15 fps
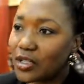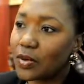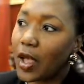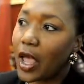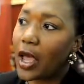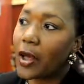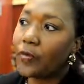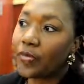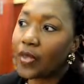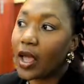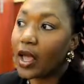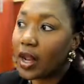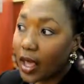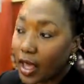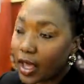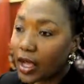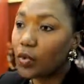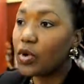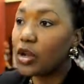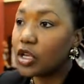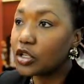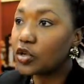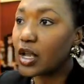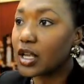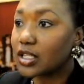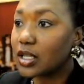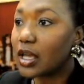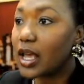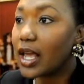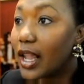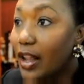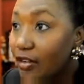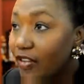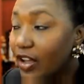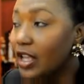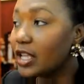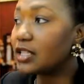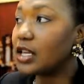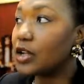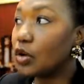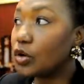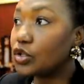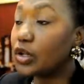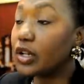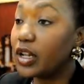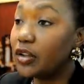And again, we need to elevate and also